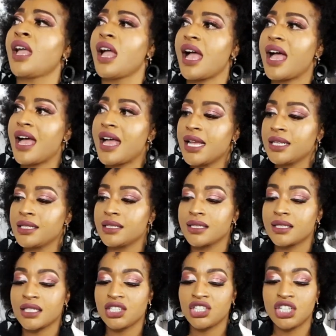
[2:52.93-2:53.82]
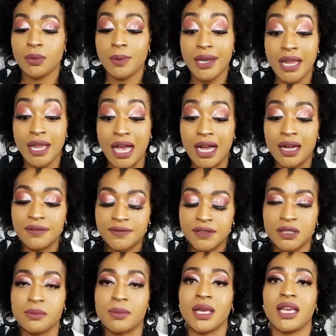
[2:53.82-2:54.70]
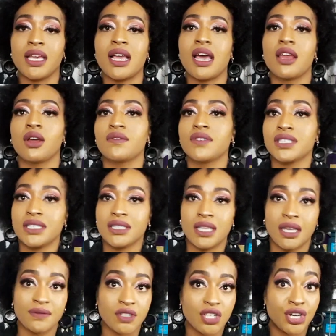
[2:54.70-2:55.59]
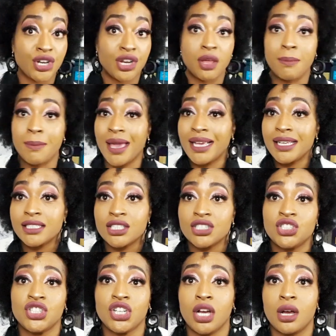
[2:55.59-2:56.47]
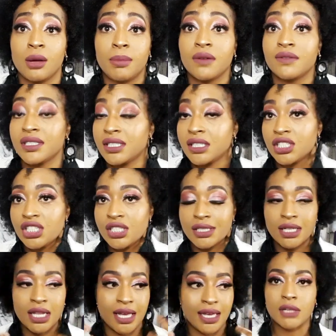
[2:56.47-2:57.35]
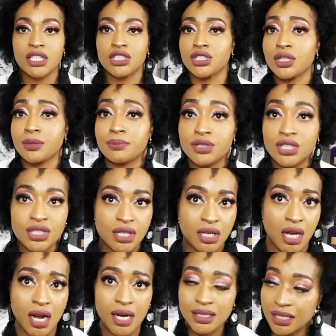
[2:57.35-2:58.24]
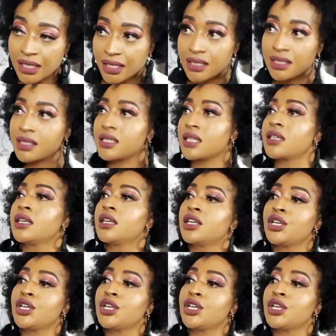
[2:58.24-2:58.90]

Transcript: And she went after me, and obviously they've done an amazing job. Obviously she's an artist.